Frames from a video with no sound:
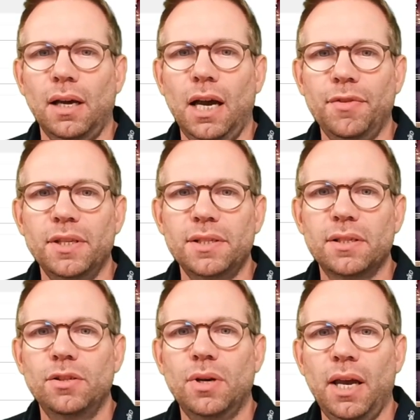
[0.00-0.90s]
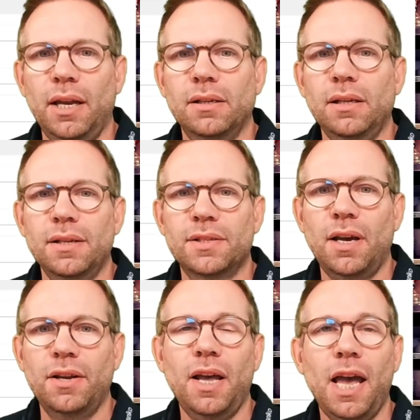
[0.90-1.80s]
After this, you can
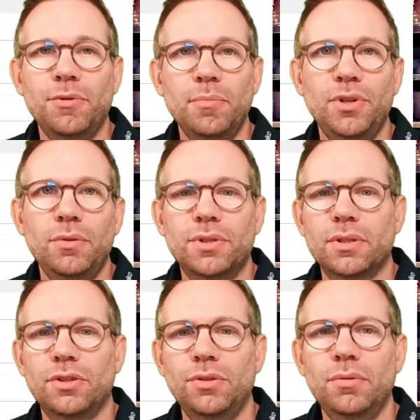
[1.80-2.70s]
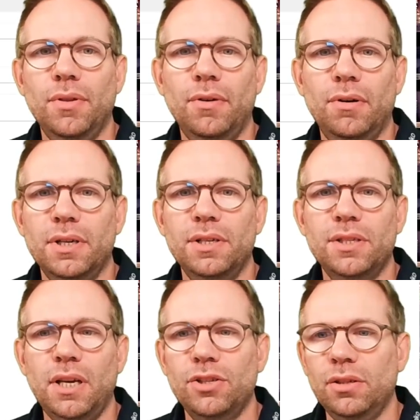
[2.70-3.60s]
assign attributes to the
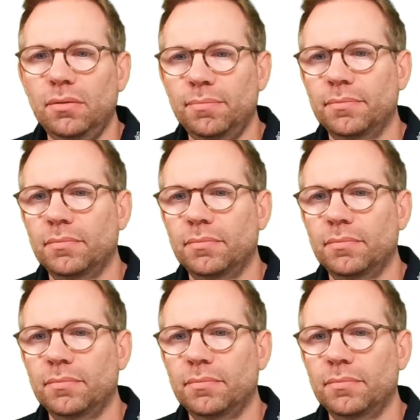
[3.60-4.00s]
organization.